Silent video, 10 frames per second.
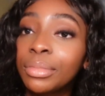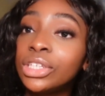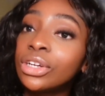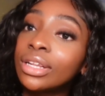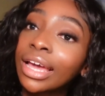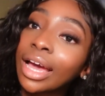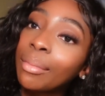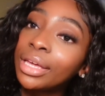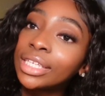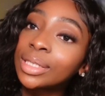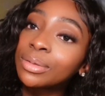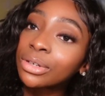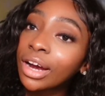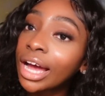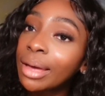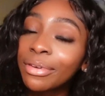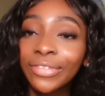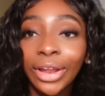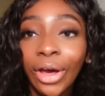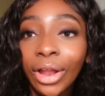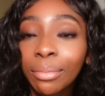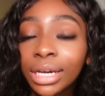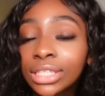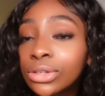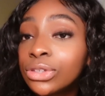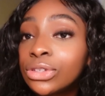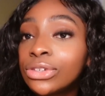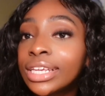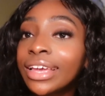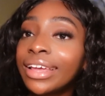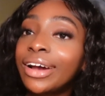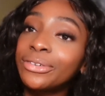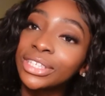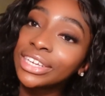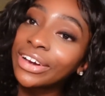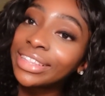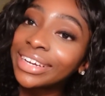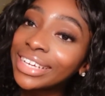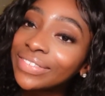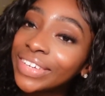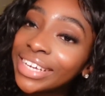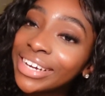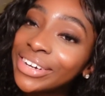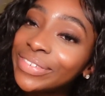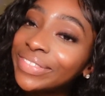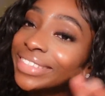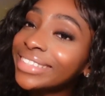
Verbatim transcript: Be sure to like, comment, and subscribe, and follow all of my socials, and I will see y'all in the next video.